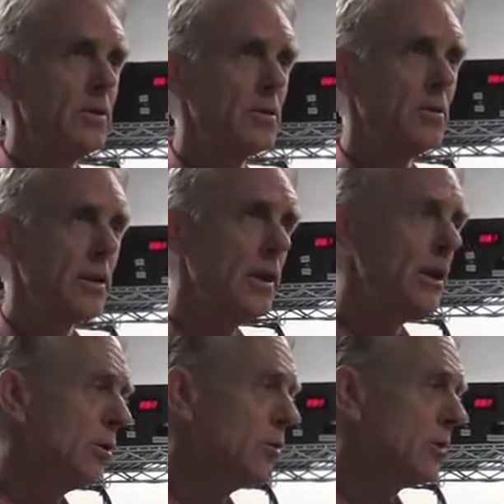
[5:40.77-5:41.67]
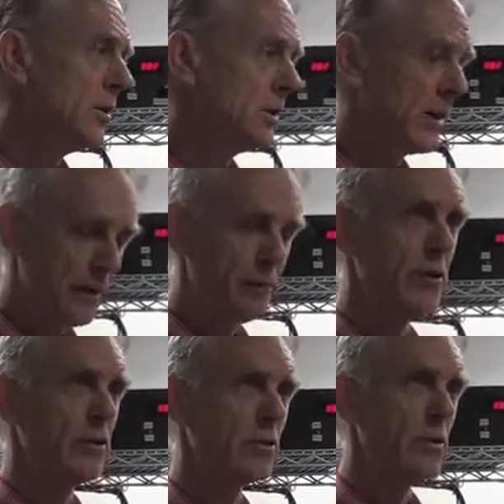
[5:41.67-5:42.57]
So then he used these carefully
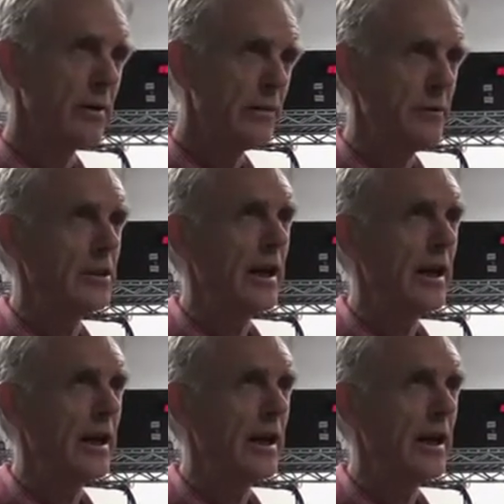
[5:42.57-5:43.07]
controlled reference